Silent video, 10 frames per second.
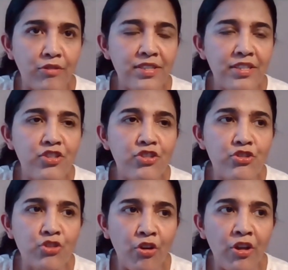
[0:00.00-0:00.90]
It's such a
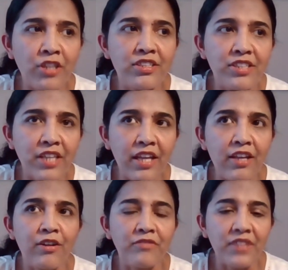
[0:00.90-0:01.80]
joy to take
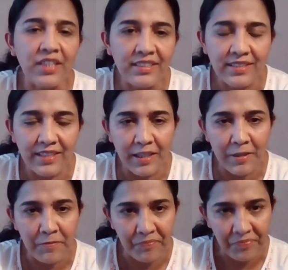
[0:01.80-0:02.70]
care of these
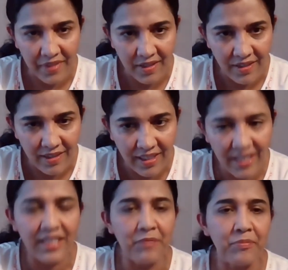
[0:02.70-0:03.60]

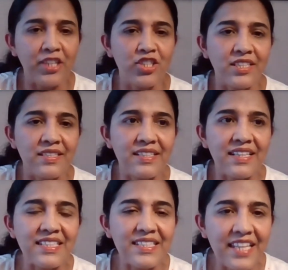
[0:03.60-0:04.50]
kidney patients
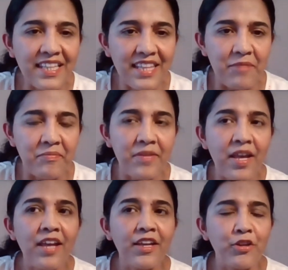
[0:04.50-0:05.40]
and see them,
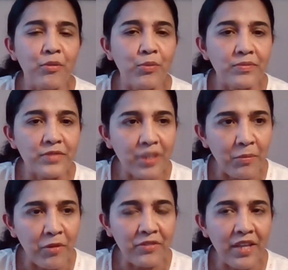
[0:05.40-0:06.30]
you know,
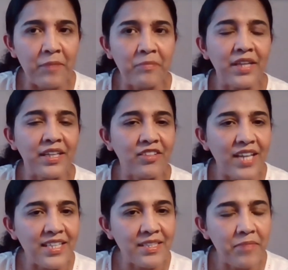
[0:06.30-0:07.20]
some of them getting
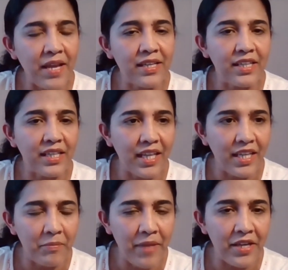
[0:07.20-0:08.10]
transplanted and
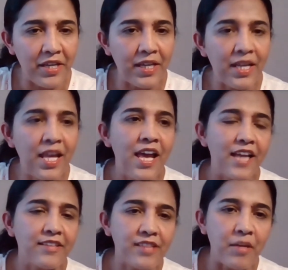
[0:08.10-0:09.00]
getting better,
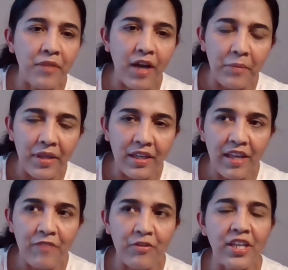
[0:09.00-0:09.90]
and some
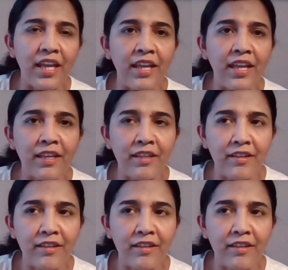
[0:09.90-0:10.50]
coming every day